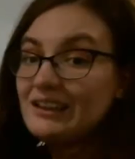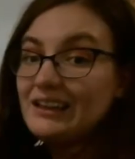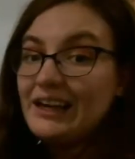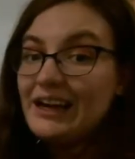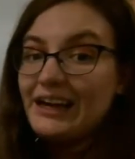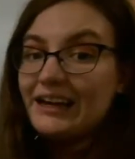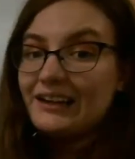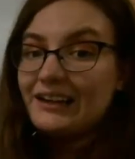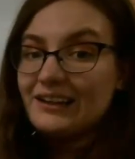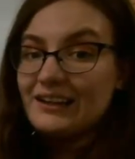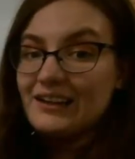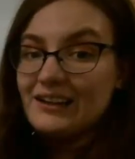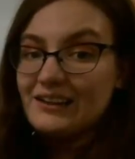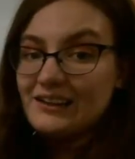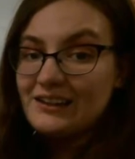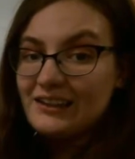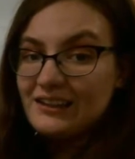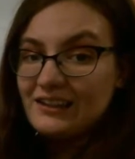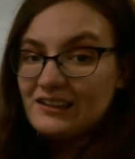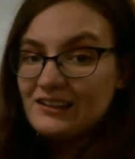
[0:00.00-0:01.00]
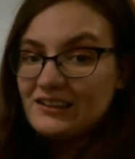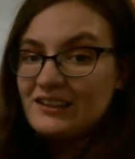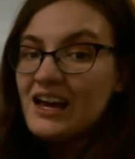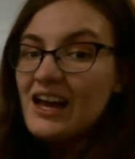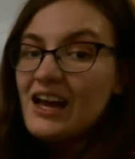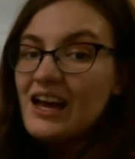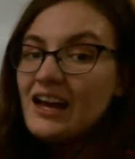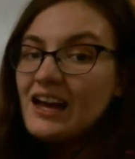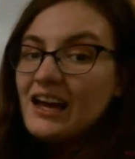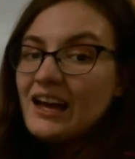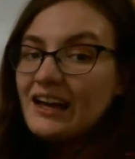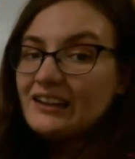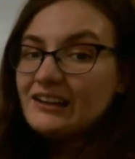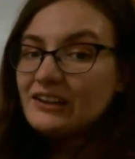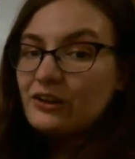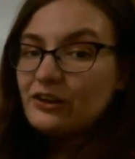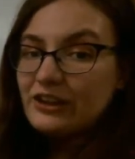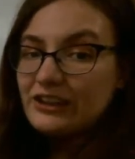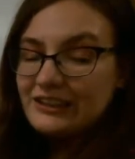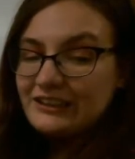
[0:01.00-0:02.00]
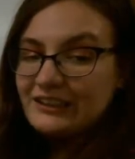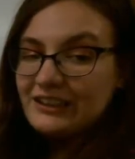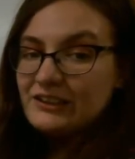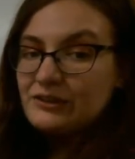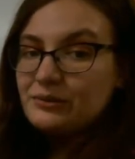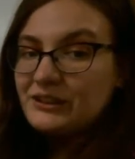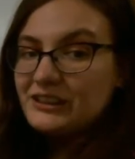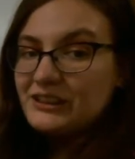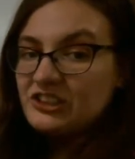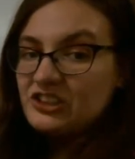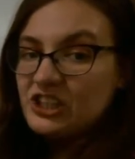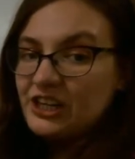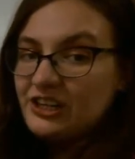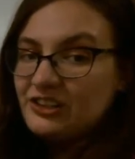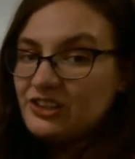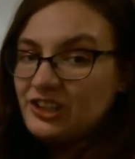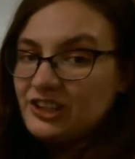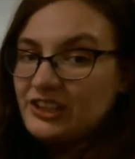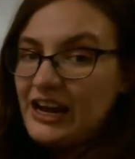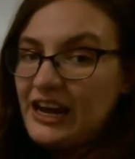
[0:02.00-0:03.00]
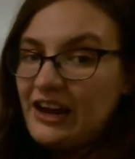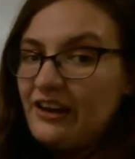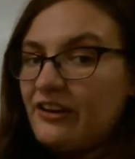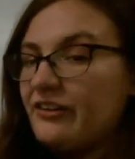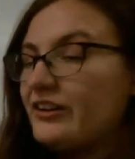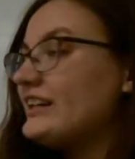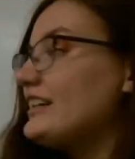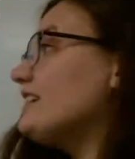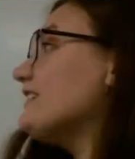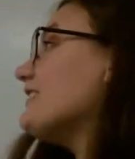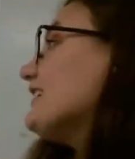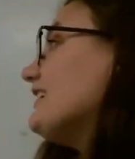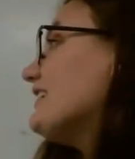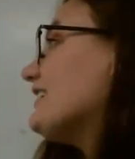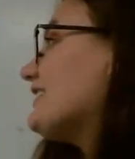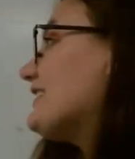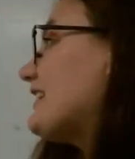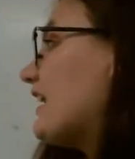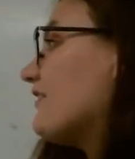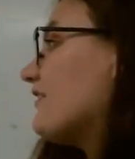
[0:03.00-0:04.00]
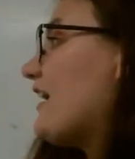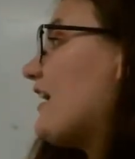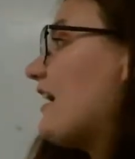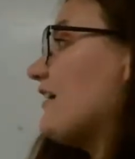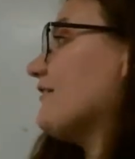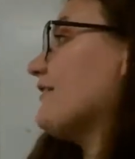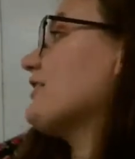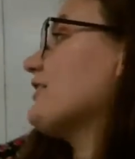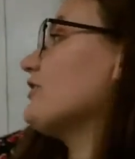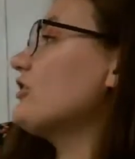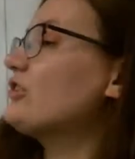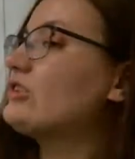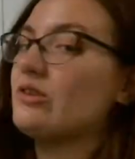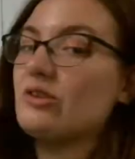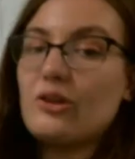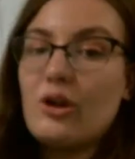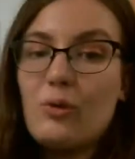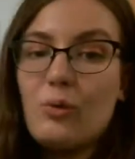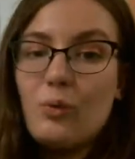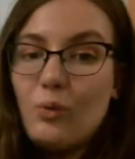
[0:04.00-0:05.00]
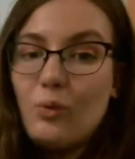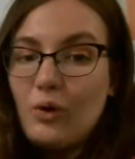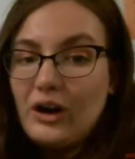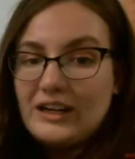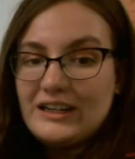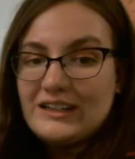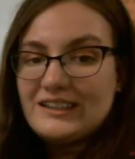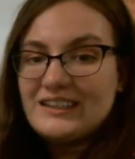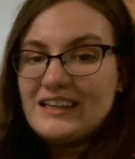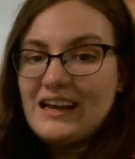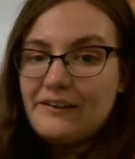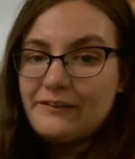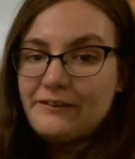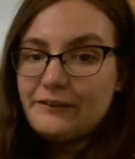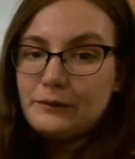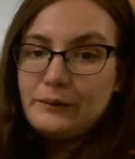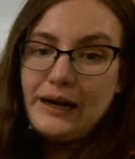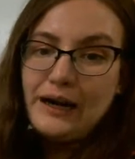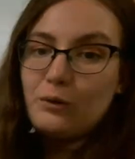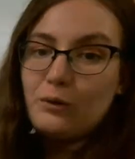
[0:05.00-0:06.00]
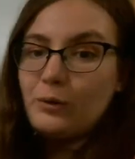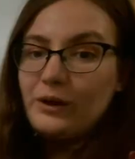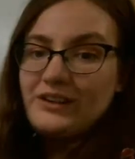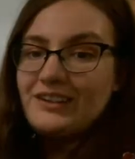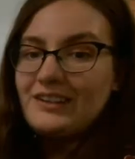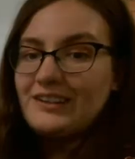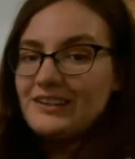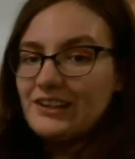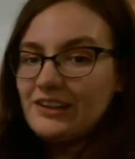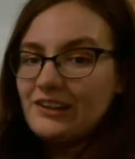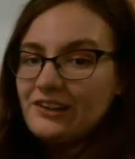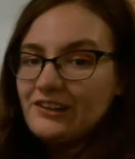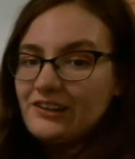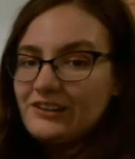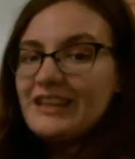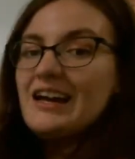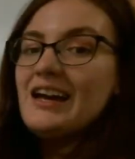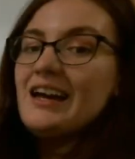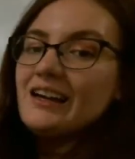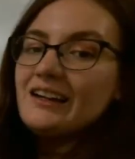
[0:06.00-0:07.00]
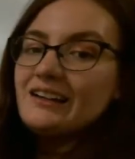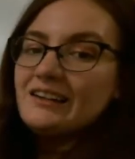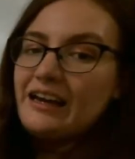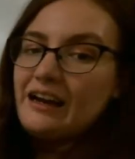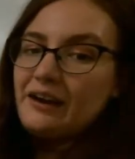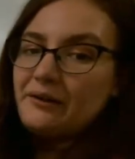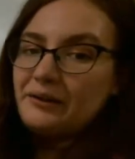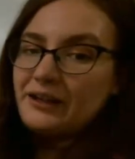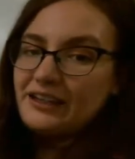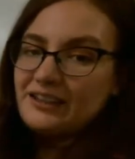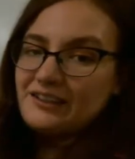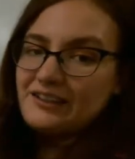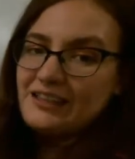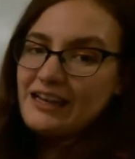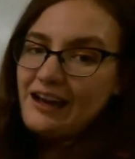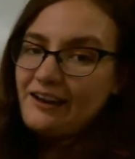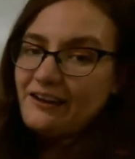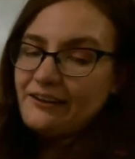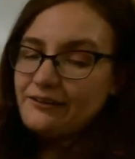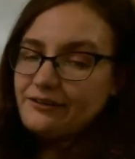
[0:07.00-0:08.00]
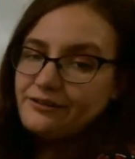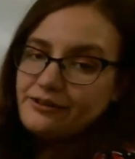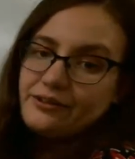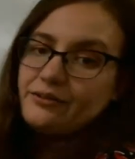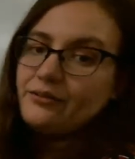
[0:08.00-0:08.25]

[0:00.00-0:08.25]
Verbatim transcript: like this. And the only thing that's really changing now is instead of having just ones everywhere, ones and zeros, now we can just have